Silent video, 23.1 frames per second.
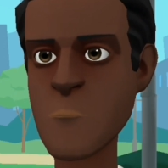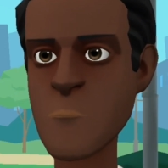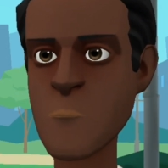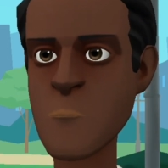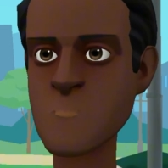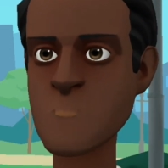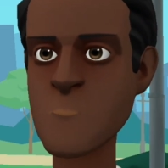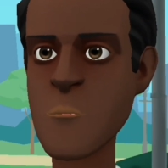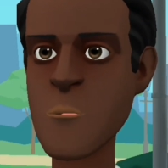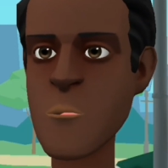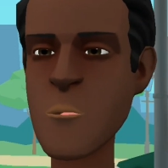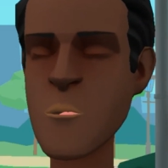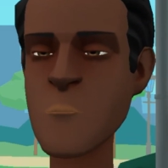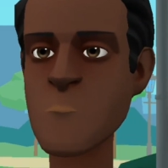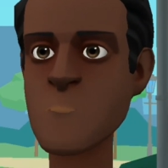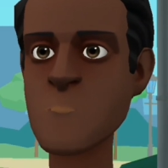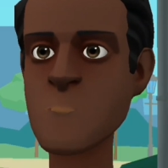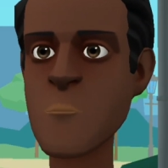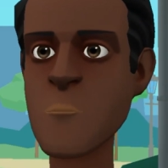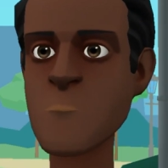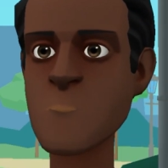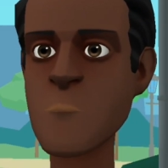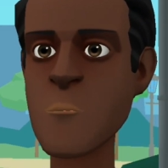According to
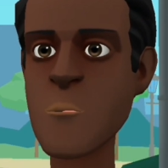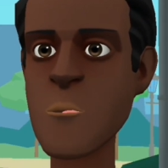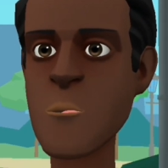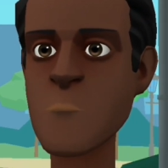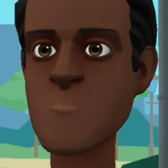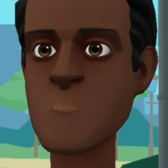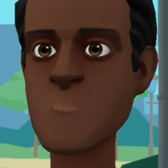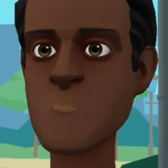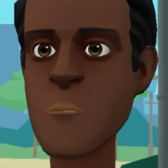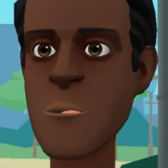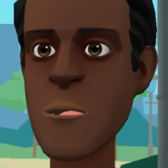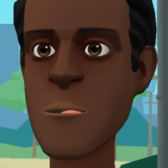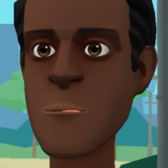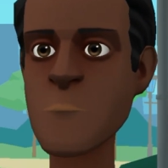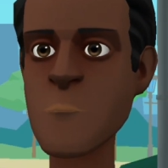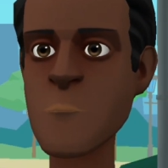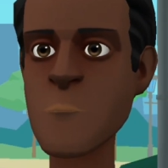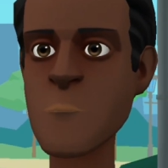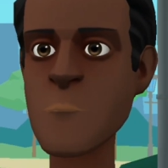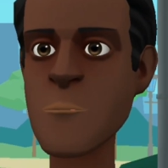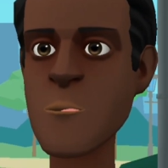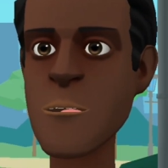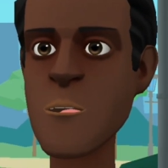the PJ
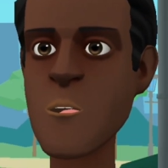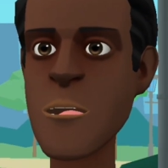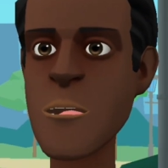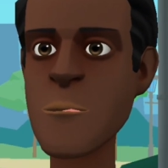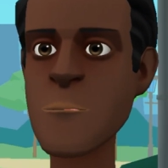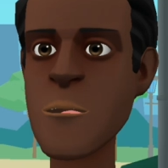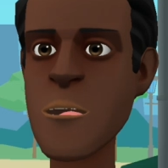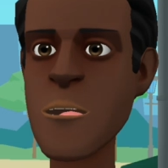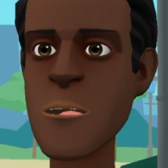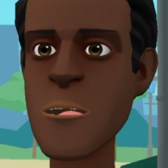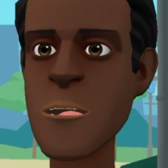Masks fandom,